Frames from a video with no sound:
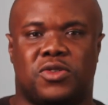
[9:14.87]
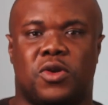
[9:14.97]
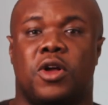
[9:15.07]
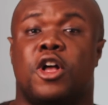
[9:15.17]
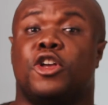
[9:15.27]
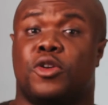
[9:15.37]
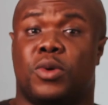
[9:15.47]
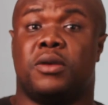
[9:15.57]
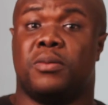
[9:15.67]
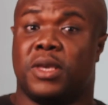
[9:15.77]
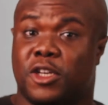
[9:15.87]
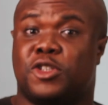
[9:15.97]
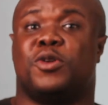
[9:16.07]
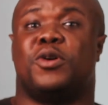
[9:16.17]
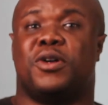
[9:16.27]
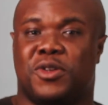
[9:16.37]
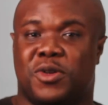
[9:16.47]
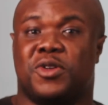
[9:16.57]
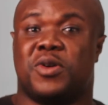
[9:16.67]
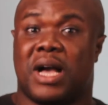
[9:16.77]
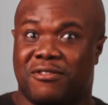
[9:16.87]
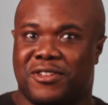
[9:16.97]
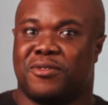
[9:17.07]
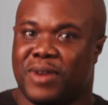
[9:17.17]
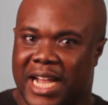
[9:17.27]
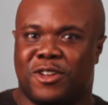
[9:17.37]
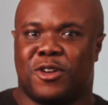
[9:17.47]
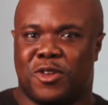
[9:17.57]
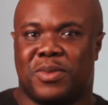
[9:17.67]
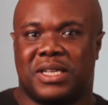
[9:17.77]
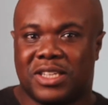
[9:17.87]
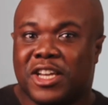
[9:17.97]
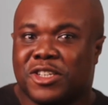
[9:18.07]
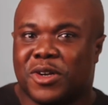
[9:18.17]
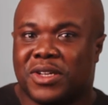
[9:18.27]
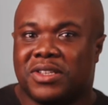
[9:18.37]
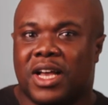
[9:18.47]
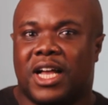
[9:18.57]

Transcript: So you want to make sure, you have the right documentation.